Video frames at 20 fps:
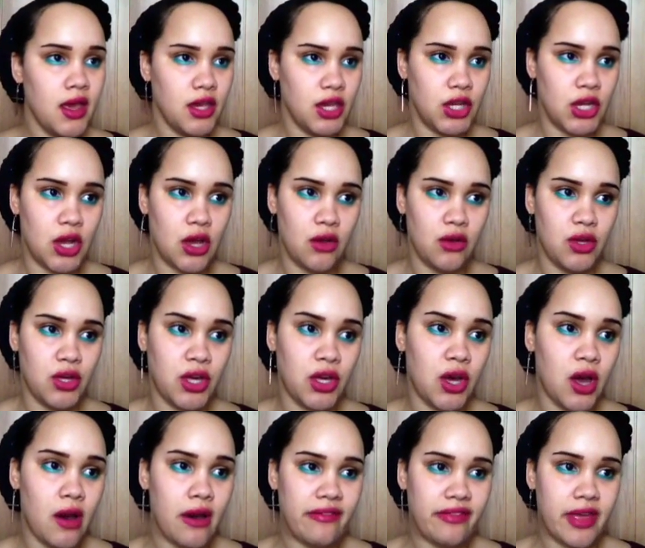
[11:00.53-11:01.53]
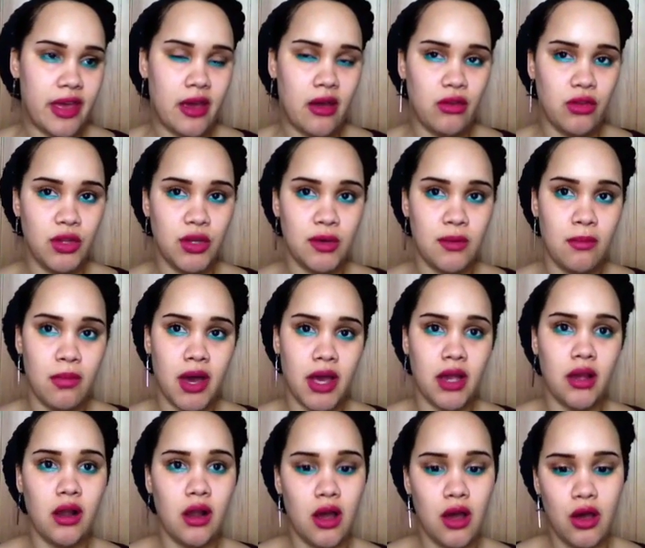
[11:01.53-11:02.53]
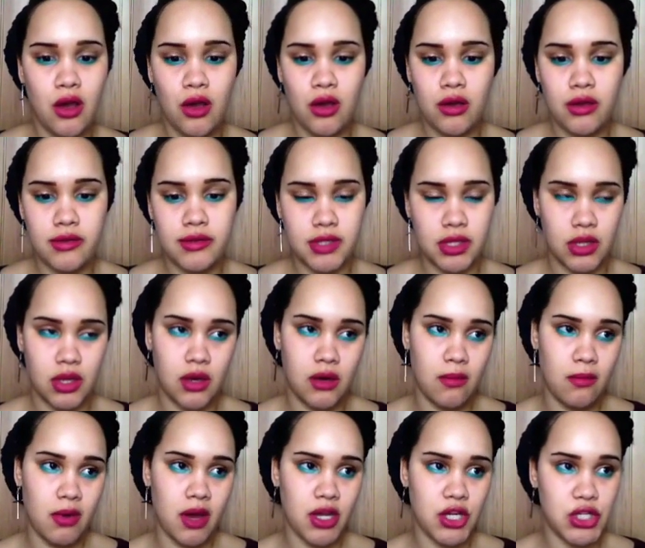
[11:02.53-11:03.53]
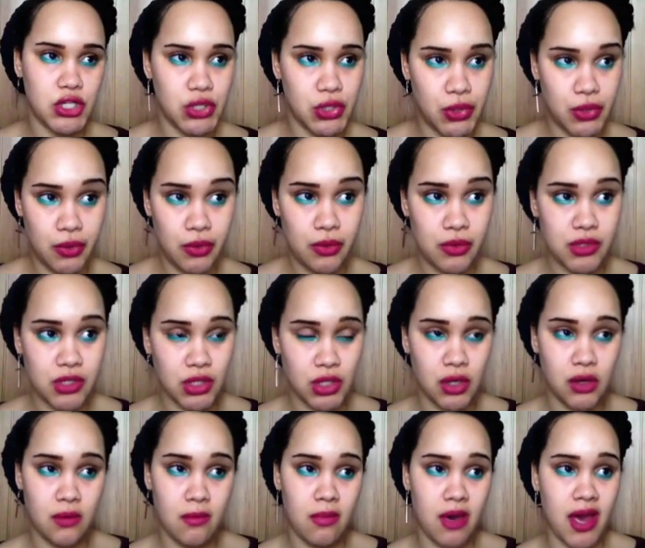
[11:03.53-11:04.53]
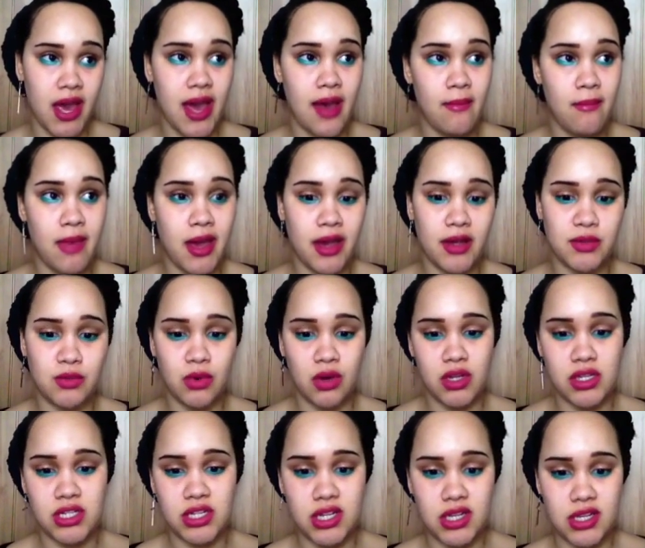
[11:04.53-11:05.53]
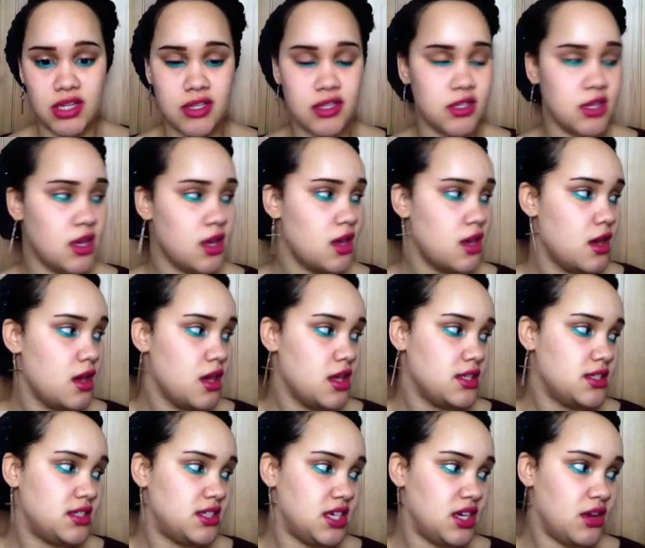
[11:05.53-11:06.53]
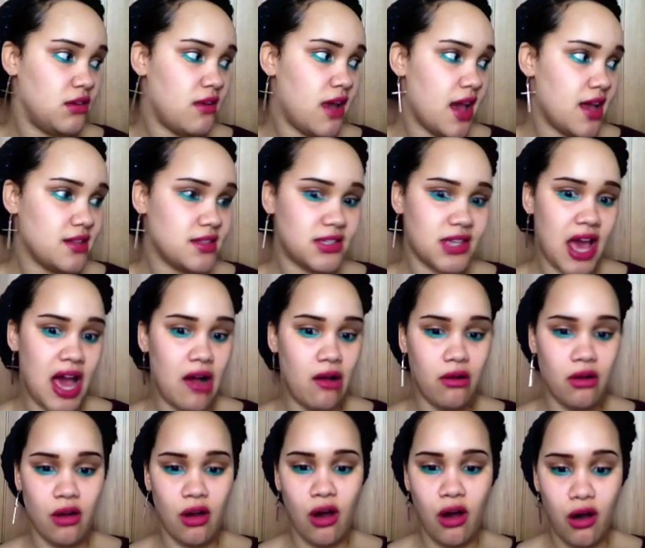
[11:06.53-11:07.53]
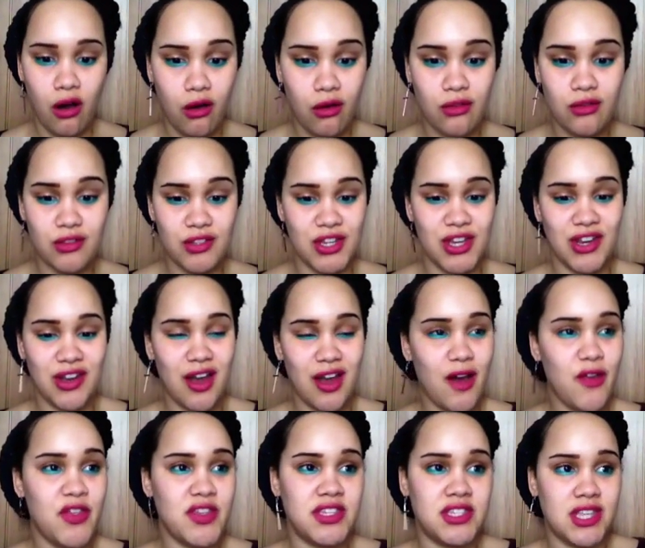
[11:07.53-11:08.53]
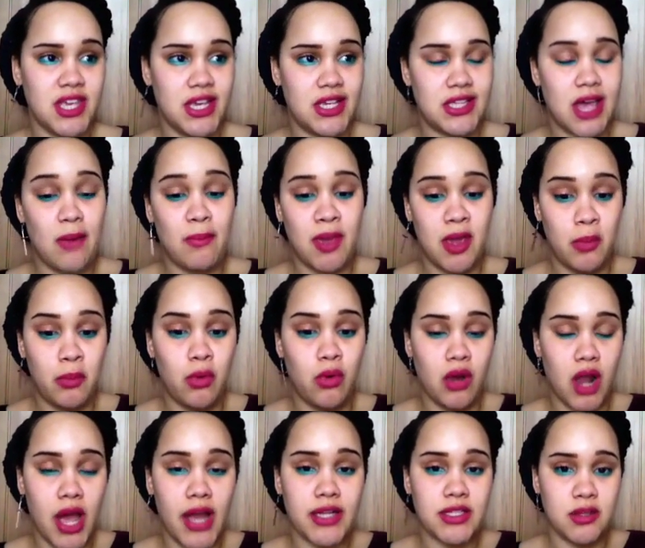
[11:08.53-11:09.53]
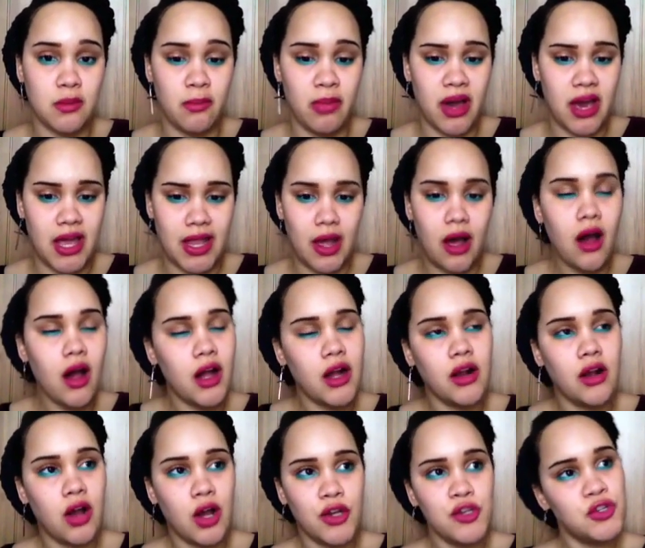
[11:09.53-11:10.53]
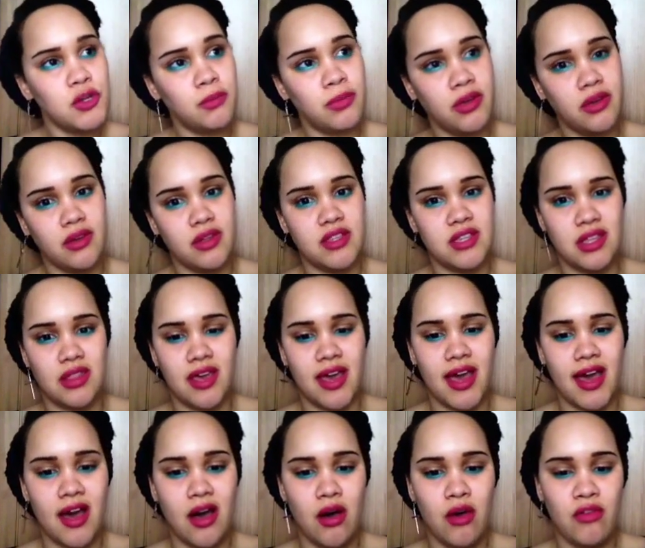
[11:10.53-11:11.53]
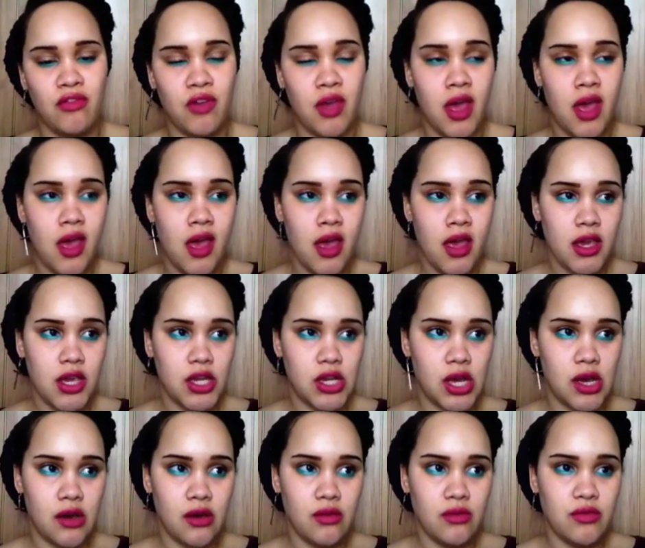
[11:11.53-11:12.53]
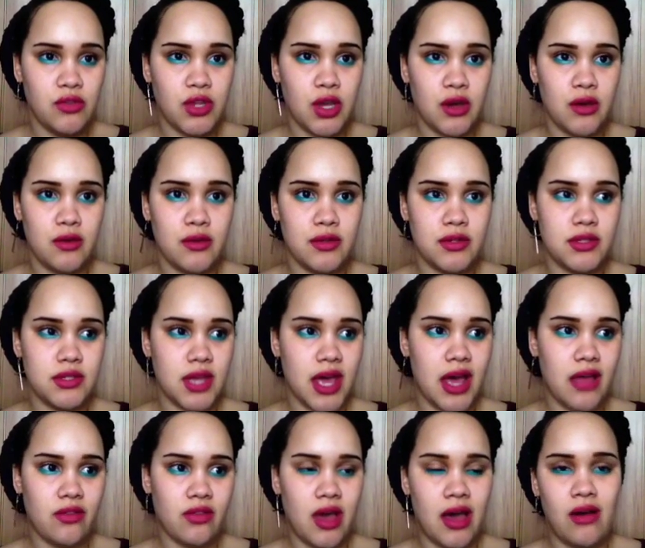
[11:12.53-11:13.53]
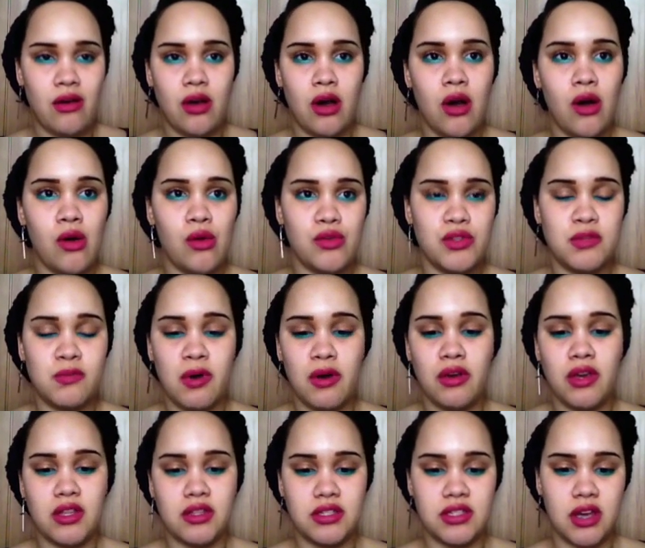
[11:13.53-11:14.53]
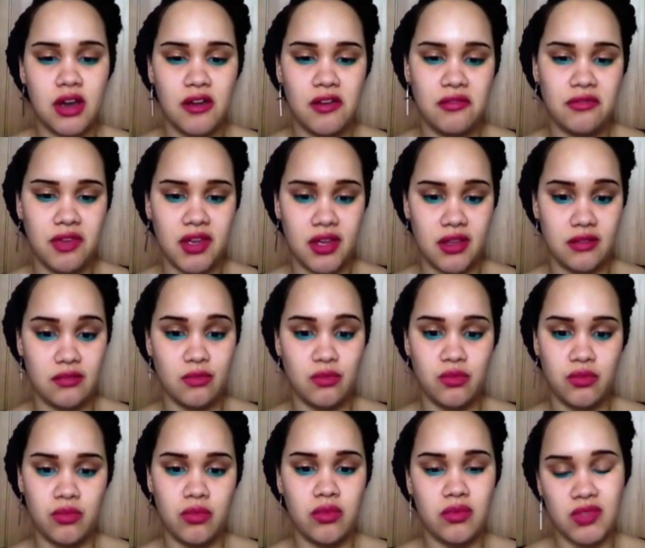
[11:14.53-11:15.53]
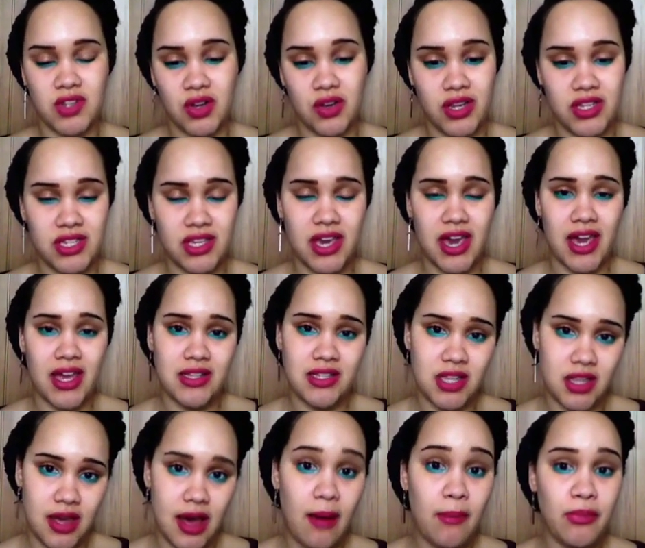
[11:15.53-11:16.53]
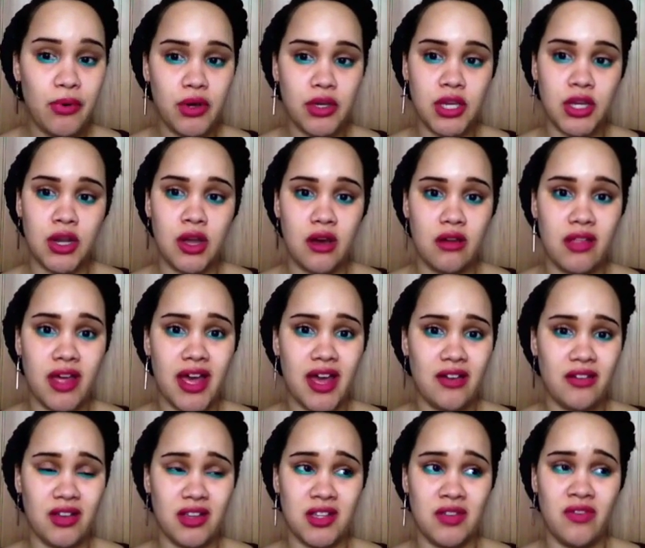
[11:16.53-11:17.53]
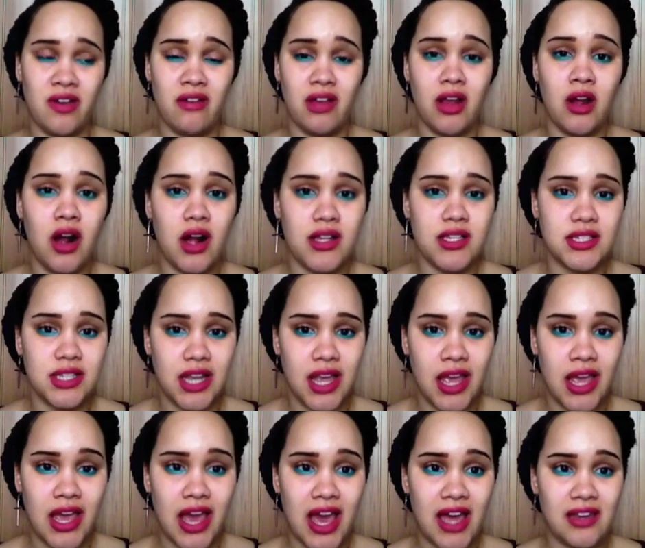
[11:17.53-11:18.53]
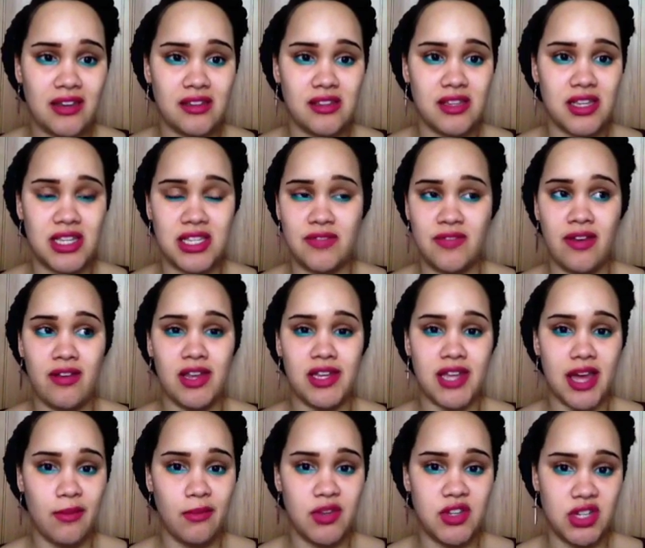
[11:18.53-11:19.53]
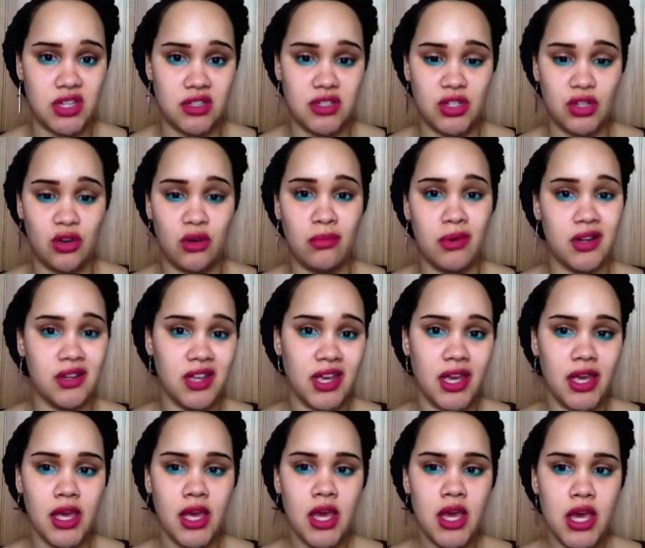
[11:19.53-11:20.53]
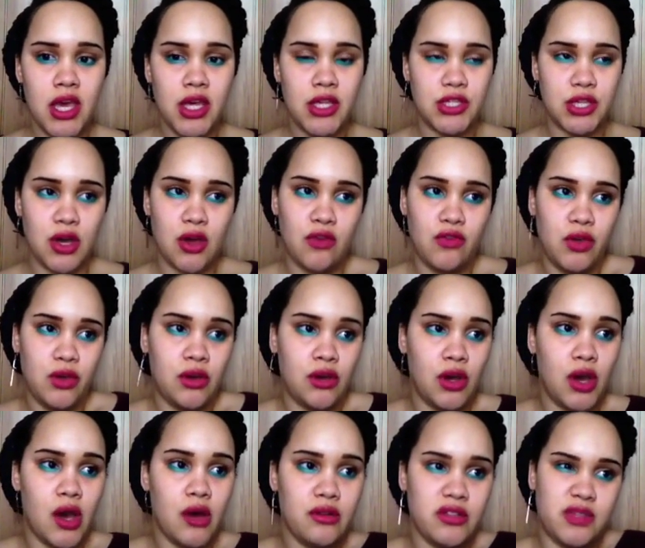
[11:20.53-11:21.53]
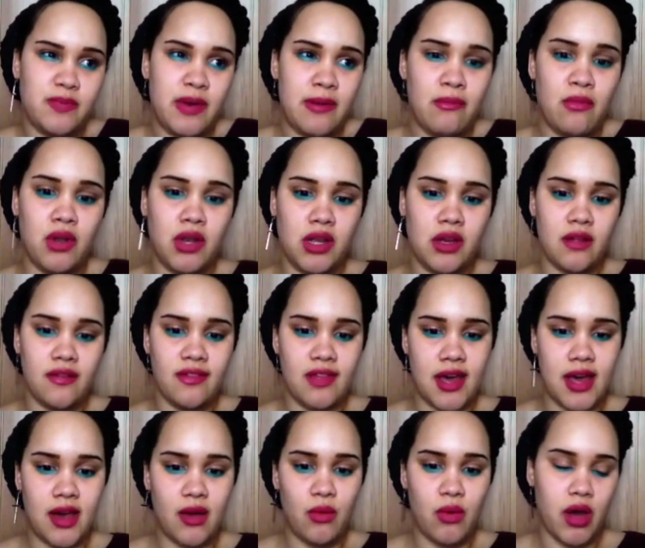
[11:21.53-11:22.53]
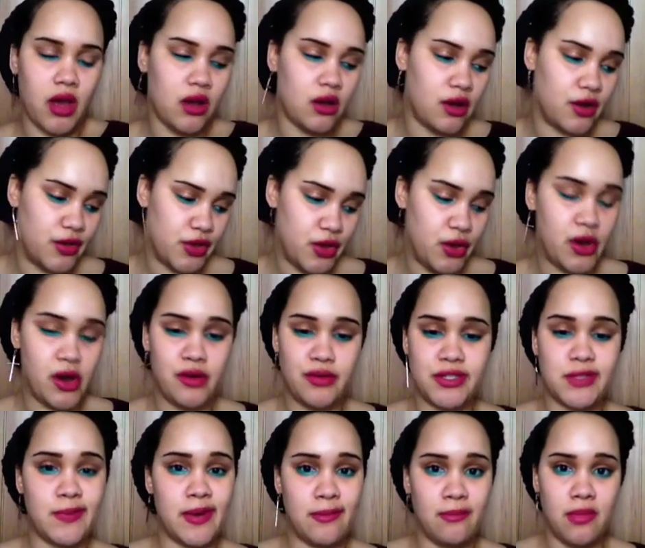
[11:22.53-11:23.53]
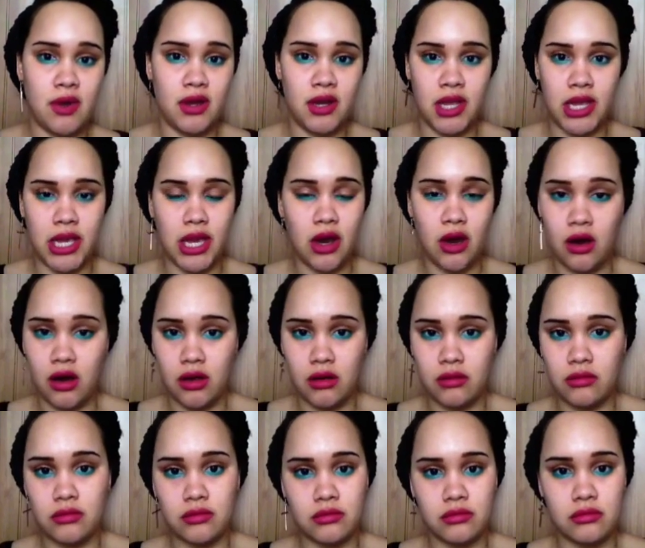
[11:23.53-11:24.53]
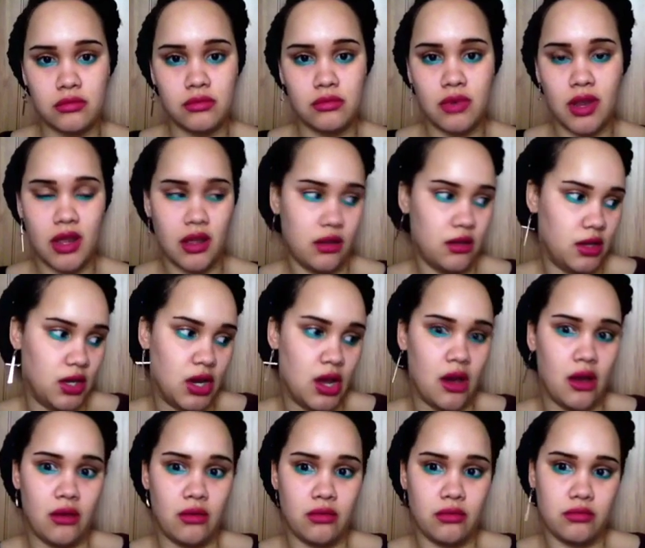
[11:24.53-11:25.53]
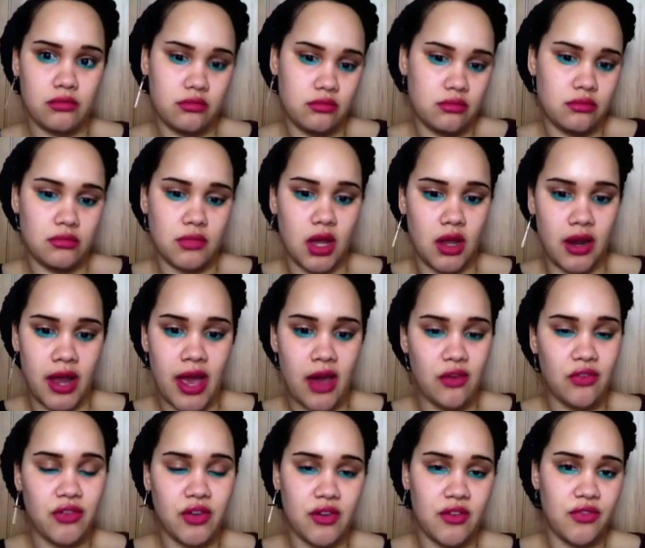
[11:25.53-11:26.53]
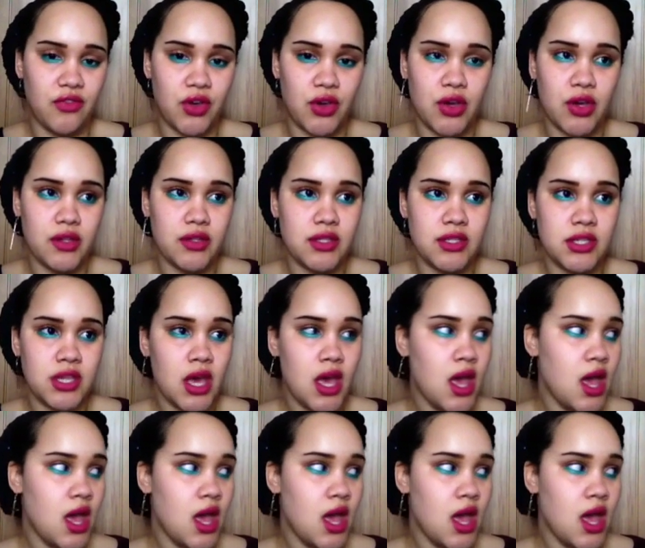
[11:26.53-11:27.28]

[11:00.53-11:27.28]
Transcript: You know, you can go out there and you can buy clothes, and you can buy shoes, and you can buy handbags, watches, cigarettes, alcohol. You know, there's things that people like to buy that aren't contributing to their health. You know, the alcohol and smoking side of it, we don't need to get into that, but you know, that is very costly and it's very damaging to your body. So if you can go and spend money on that, why can't you go and spend money on, you know, on healthier foods?